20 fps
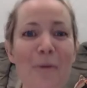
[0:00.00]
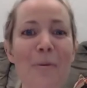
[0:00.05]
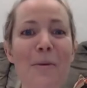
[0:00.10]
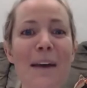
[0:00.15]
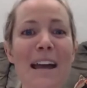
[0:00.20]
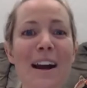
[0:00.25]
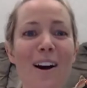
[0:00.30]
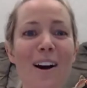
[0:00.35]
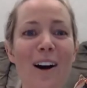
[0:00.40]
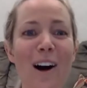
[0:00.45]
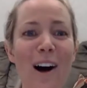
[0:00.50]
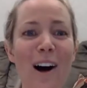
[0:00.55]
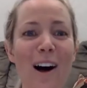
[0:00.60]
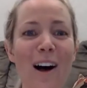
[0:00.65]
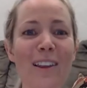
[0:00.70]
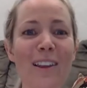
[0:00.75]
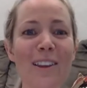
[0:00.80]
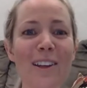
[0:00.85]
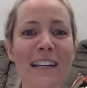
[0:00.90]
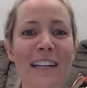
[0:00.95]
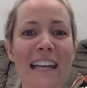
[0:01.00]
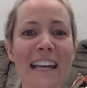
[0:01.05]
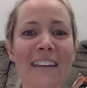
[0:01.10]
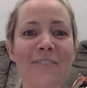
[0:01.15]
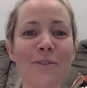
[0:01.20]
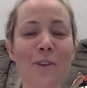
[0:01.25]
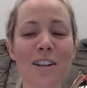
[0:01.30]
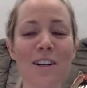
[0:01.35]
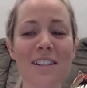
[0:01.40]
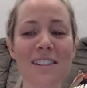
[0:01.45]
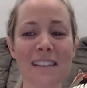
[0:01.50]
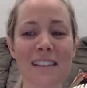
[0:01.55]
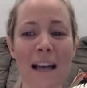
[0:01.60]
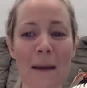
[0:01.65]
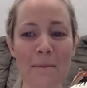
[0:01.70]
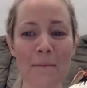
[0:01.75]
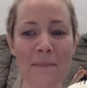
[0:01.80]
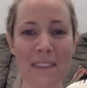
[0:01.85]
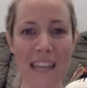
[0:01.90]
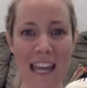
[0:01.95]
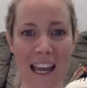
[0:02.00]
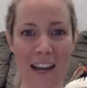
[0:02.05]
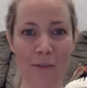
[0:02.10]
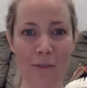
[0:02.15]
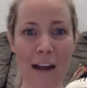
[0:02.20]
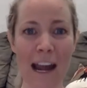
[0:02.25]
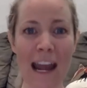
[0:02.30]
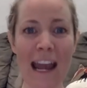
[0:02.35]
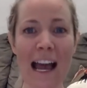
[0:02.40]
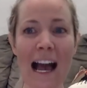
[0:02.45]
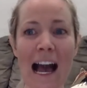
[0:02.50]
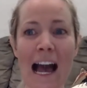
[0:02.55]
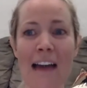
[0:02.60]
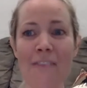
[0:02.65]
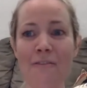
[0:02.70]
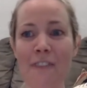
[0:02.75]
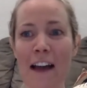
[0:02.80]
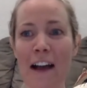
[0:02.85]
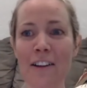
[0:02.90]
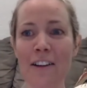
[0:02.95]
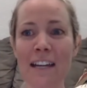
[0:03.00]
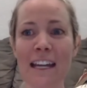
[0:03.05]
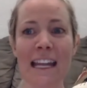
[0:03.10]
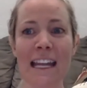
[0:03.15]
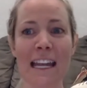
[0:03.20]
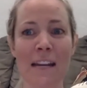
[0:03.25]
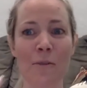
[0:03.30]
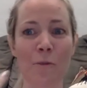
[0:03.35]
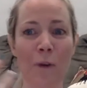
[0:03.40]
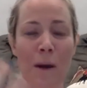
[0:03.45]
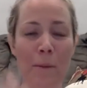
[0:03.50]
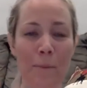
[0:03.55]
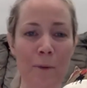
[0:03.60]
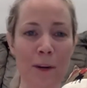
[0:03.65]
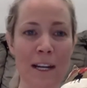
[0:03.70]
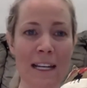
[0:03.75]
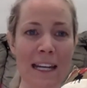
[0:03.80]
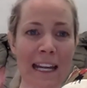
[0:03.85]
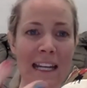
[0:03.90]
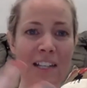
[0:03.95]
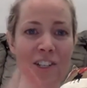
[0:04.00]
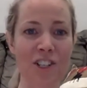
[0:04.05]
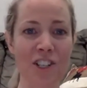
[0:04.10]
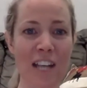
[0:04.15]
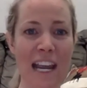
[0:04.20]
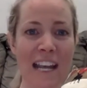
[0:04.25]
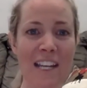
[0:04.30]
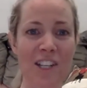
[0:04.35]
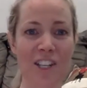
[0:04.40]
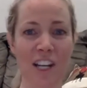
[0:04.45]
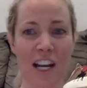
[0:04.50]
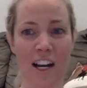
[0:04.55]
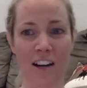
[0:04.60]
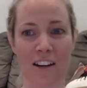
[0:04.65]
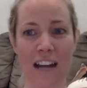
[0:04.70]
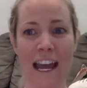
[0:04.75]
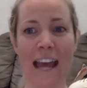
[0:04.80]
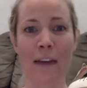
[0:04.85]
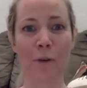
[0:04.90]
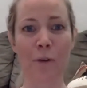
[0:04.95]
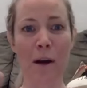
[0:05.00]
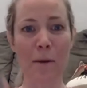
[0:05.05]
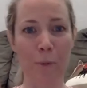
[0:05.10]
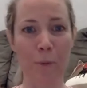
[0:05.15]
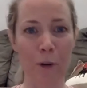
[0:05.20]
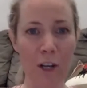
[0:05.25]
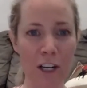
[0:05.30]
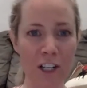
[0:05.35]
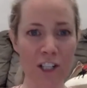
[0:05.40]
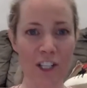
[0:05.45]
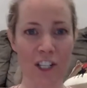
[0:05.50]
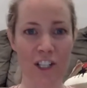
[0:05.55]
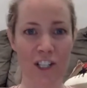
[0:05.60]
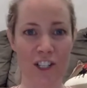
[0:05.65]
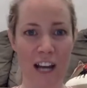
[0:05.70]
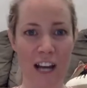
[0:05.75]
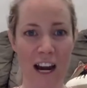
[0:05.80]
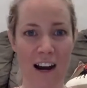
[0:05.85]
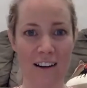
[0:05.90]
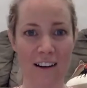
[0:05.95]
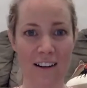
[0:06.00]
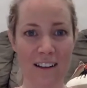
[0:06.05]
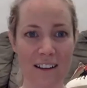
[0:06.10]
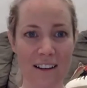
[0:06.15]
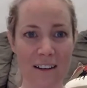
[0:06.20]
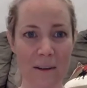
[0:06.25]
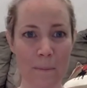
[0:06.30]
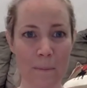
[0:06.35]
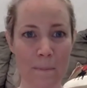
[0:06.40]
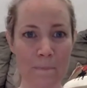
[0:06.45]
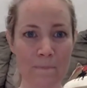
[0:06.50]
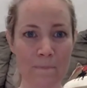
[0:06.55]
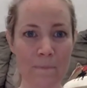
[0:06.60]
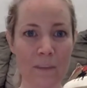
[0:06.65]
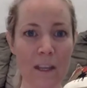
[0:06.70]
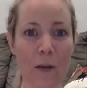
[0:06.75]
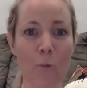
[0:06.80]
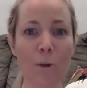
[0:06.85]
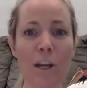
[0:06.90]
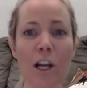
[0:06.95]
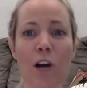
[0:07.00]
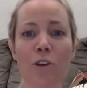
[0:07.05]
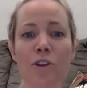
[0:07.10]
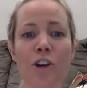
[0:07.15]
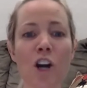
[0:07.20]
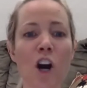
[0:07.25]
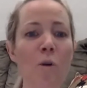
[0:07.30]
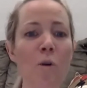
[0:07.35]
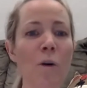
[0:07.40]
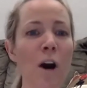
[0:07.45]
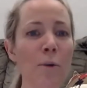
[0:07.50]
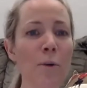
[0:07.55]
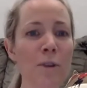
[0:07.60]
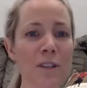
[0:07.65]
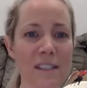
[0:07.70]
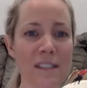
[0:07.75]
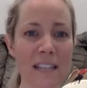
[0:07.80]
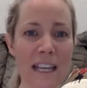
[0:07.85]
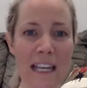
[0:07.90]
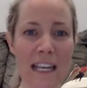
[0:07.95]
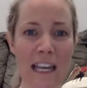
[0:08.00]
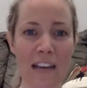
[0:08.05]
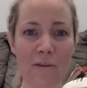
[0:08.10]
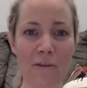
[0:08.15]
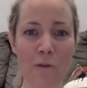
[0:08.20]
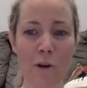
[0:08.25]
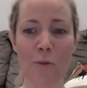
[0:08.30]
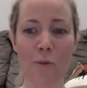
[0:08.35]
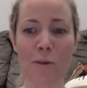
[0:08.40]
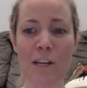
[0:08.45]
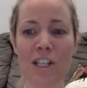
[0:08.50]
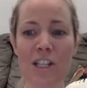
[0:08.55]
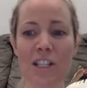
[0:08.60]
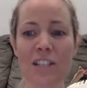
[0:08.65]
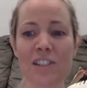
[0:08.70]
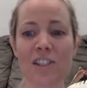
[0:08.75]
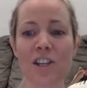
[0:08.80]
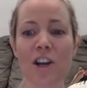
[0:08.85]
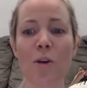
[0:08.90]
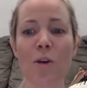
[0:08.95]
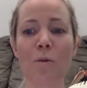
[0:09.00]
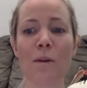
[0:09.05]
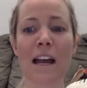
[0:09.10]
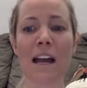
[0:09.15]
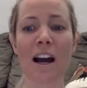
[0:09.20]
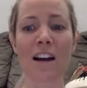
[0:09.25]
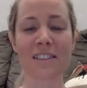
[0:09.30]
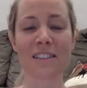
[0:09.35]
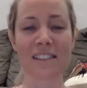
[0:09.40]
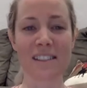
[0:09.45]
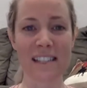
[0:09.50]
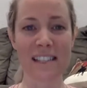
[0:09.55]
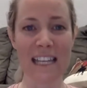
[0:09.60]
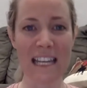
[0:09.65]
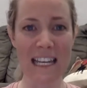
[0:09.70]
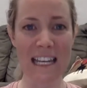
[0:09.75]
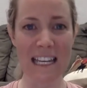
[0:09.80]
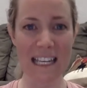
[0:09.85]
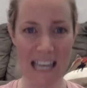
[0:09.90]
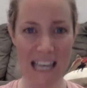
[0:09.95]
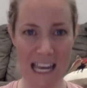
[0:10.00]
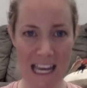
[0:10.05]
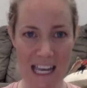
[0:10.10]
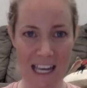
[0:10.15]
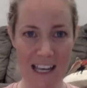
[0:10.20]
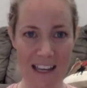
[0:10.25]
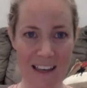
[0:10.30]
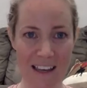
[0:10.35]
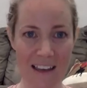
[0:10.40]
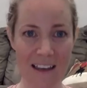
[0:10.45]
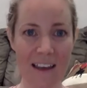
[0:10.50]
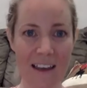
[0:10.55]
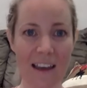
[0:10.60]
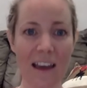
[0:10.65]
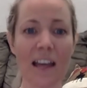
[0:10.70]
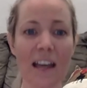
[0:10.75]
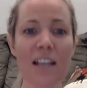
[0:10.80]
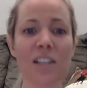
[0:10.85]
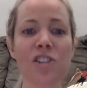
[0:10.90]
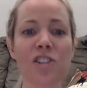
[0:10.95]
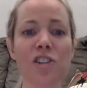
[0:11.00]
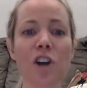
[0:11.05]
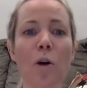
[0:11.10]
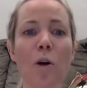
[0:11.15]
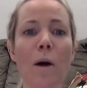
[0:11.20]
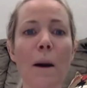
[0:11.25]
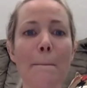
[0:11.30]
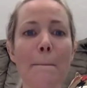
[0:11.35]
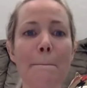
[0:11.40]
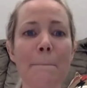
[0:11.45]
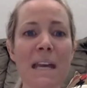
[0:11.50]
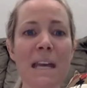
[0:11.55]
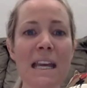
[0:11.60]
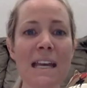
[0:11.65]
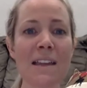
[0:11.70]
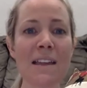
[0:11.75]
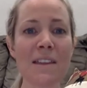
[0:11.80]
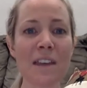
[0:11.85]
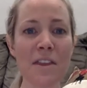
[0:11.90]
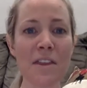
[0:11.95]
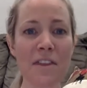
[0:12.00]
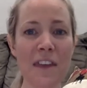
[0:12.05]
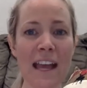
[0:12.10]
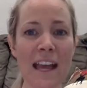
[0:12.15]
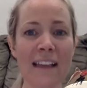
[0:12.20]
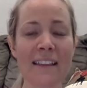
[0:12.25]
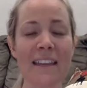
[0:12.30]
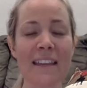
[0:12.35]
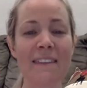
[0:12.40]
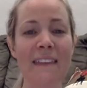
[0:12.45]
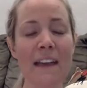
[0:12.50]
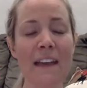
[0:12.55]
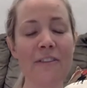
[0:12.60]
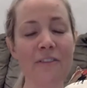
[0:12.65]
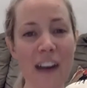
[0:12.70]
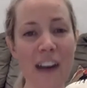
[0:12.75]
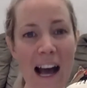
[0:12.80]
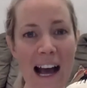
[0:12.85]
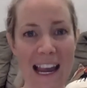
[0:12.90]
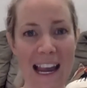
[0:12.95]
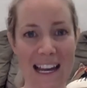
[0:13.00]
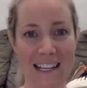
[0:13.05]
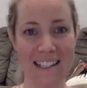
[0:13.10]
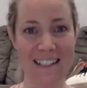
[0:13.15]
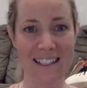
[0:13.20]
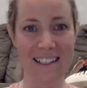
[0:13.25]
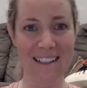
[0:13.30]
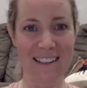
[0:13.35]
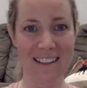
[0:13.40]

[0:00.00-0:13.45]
We are all looking for something, right? I found it in what Brittany and Shay shared and what Brooke just shared. We don't know what we're seeking for. We just know we are seeking. So be the thing that they find.